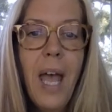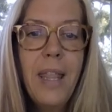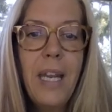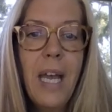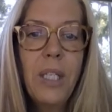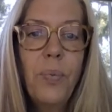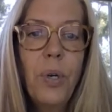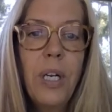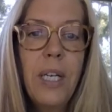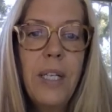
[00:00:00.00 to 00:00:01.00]
The next
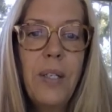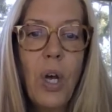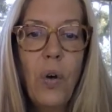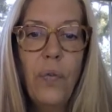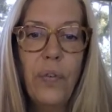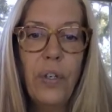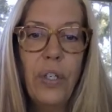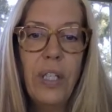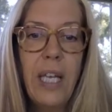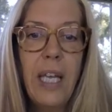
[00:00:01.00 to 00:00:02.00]
word is
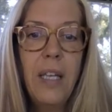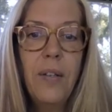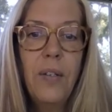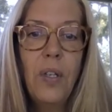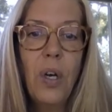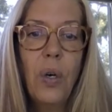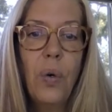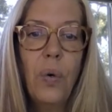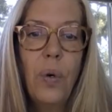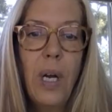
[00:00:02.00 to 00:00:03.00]
overtly.
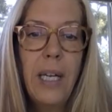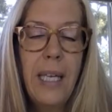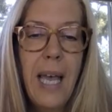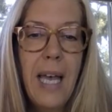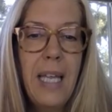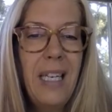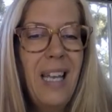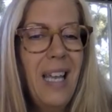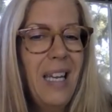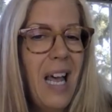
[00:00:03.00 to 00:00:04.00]
So
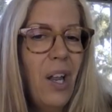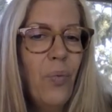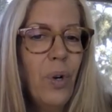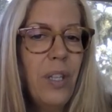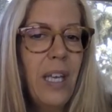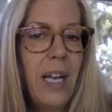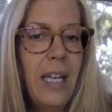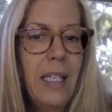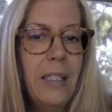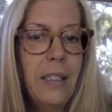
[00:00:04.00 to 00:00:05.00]
again, not a word that
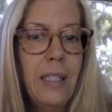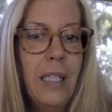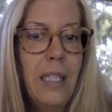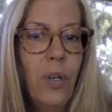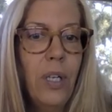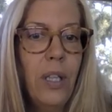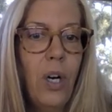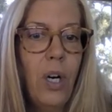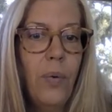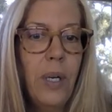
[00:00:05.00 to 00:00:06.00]
I hear in the
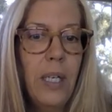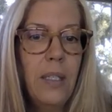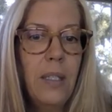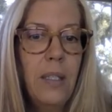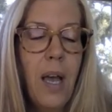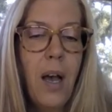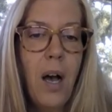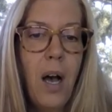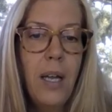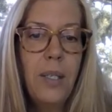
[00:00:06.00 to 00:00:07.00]
hallways at
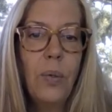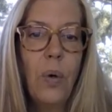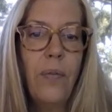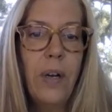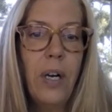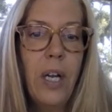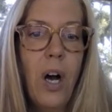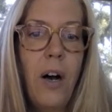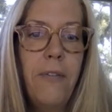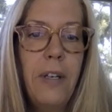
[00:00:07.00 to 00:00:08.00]
high school very
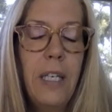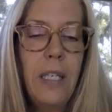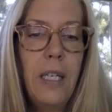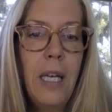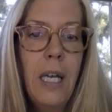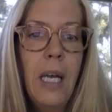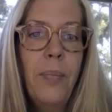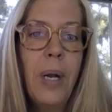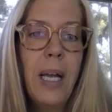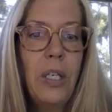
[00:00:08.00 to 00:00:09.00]
often,
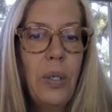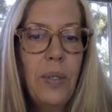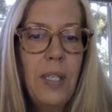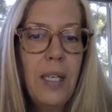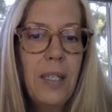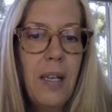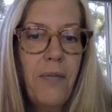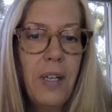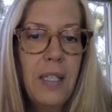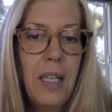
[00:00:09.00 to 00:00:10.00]
but I do see a
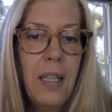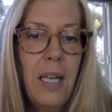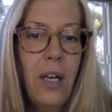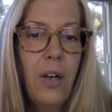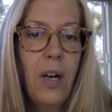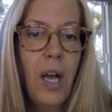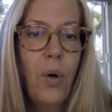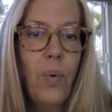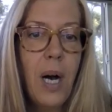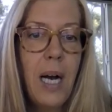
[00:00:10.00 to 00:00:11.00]
suffix in there,
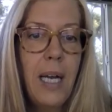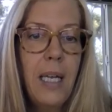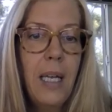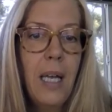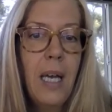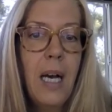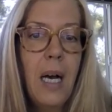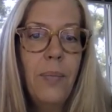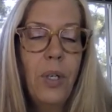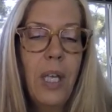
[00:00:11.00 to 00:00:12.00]
ly.
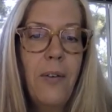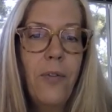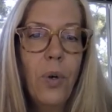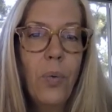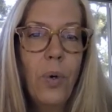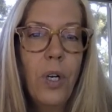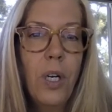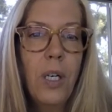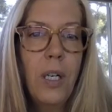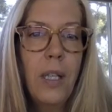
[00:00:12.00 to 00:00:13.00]
I'm looking for a
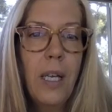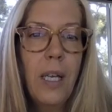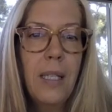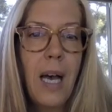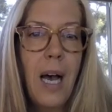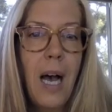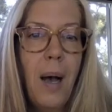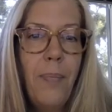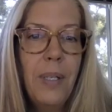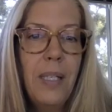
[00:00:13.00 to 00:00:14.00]
word that's the
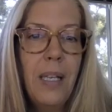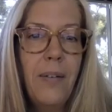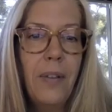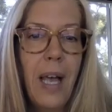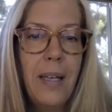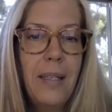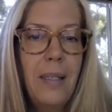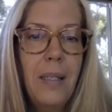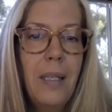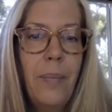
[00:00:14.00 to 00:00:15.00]
opposite of less
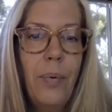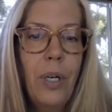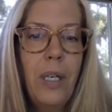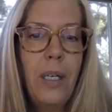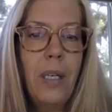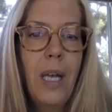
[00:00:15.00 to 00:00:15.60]
deliberate.